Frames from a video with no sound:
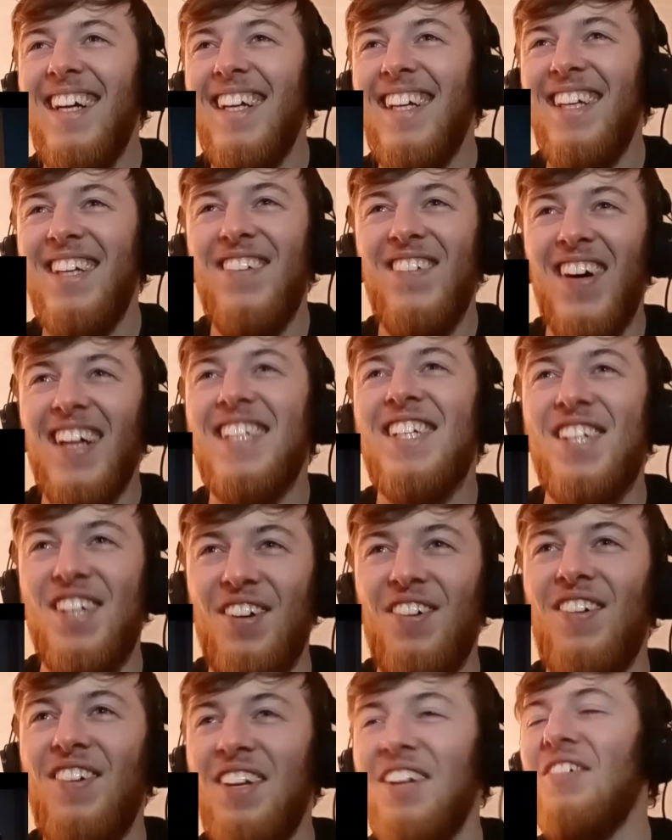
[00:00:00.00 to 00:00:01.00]
You
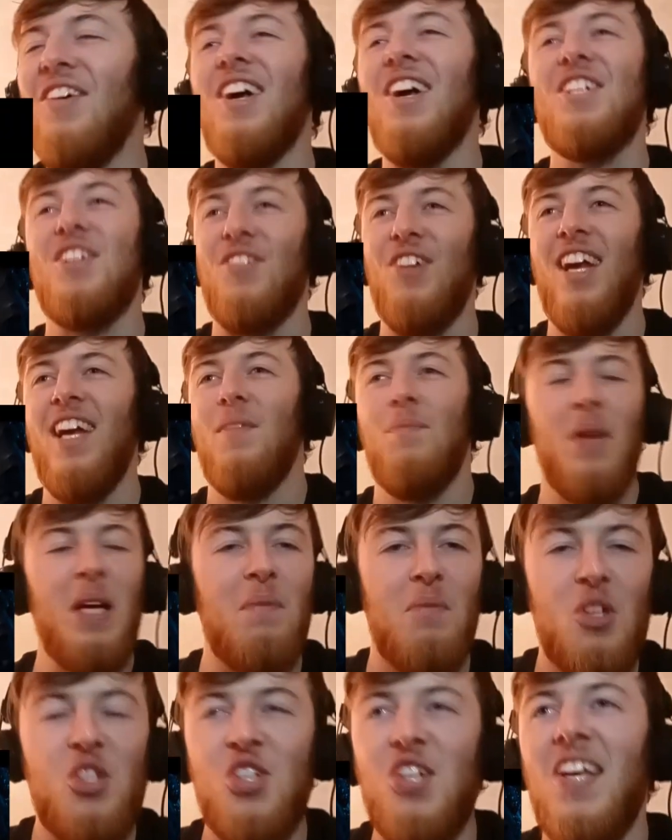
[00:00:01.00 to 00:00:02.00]
watched Raid. Big
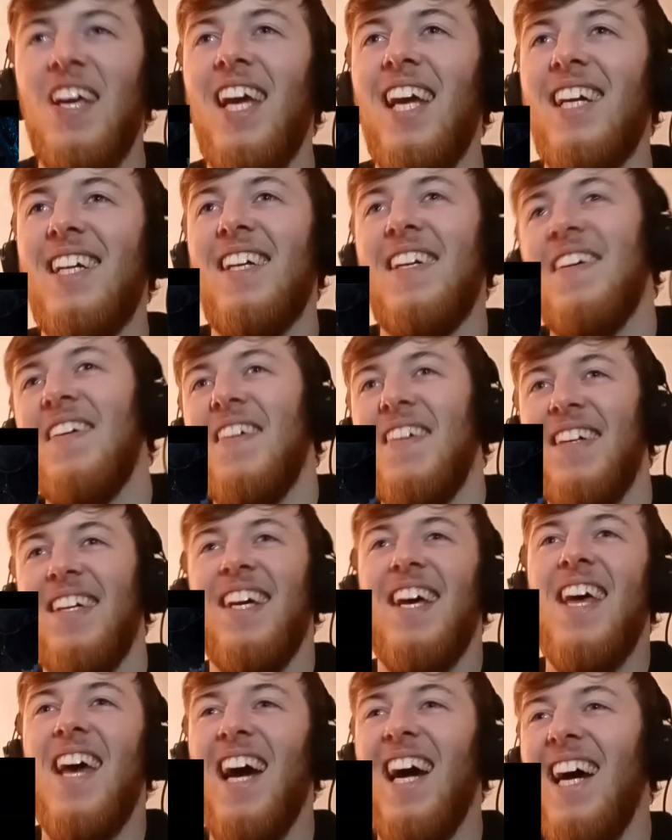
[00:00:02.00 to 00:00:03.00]
mistake.
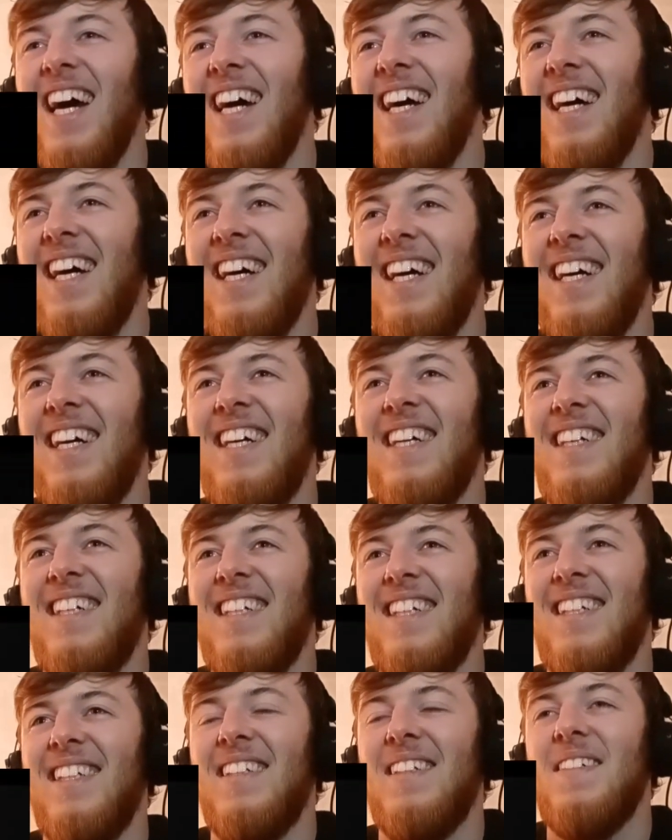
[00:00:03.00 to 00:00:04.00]
Joe was
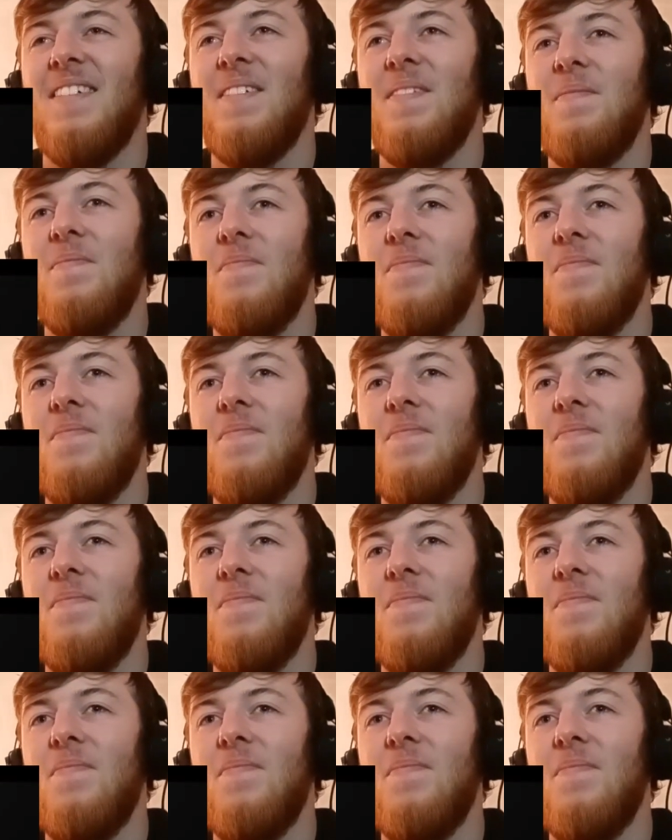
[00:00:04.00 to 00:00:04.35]
faster than everyone.